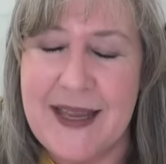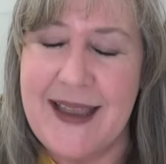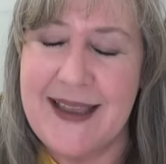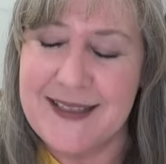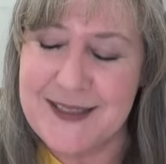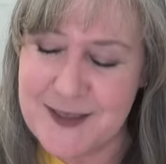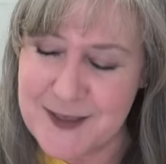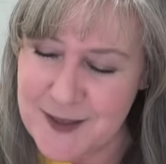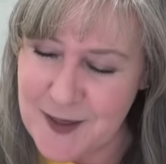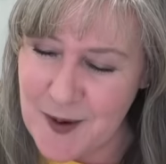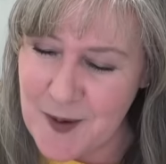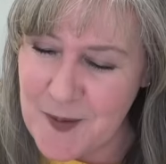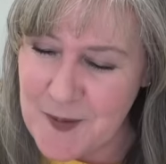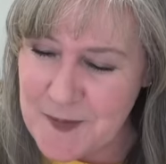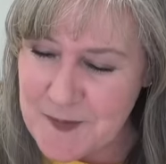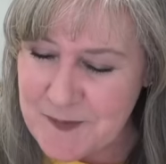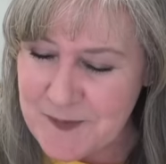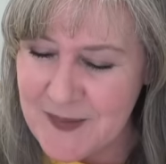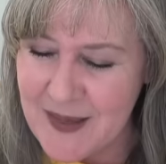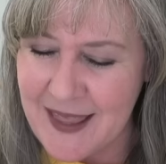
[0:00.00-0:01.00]

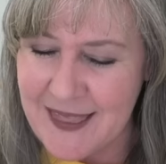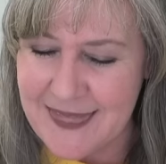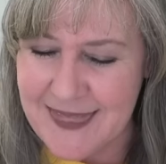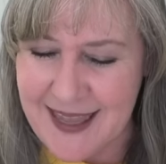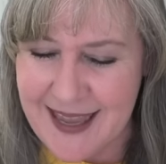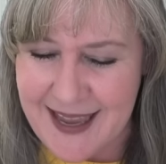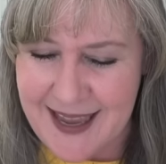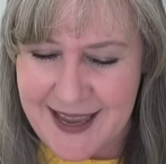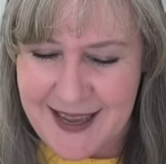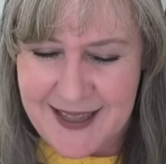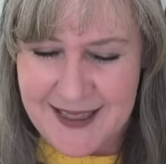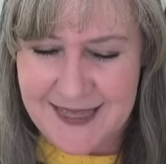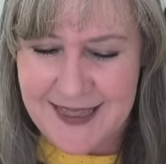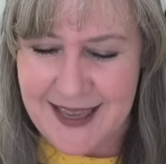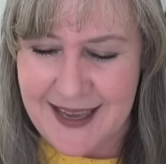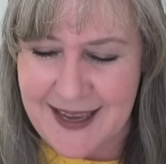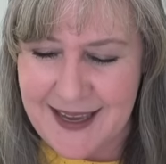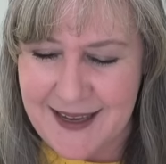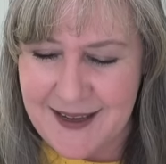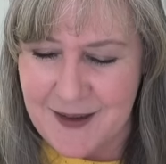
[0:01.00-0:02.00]
So they
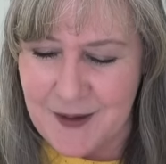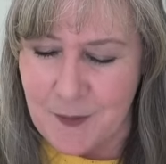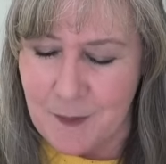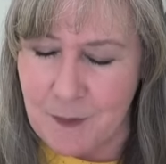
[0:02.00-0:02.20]
they